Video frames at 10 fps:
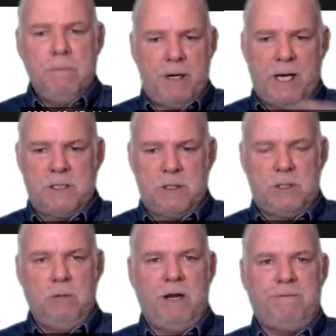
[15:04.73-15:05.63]
because there's
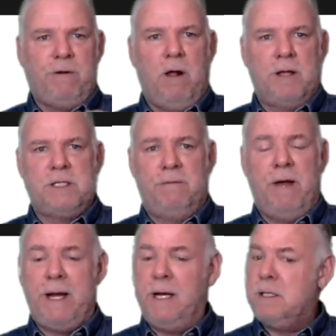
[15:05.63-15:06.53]
too many flaws in the
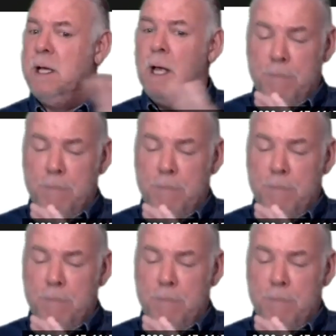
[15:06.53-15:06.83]
Vikings.